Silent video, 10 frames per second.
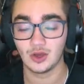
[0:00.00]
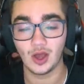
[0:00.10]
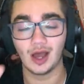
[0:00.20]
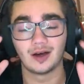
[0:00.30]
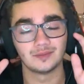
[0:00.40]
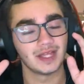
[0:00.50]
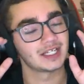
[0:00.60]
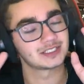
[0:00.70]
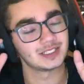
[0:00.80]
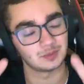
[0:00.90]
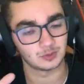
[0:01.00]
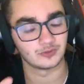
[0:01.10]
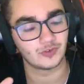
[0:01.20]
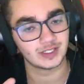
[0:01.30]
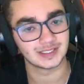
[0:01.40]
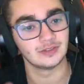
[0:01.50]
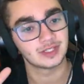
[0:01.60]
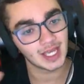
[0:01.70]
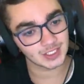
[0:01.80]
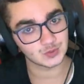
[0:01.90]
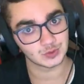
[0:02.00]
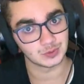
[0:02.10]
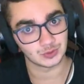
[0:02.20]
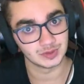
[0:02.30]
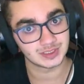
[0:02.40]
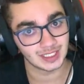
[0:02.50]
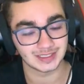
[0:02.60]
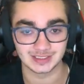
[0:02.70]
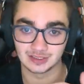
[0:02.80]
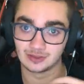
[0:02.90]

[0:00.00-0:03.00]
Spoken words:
Actually, let me rephrase that. You can't switch between sites as there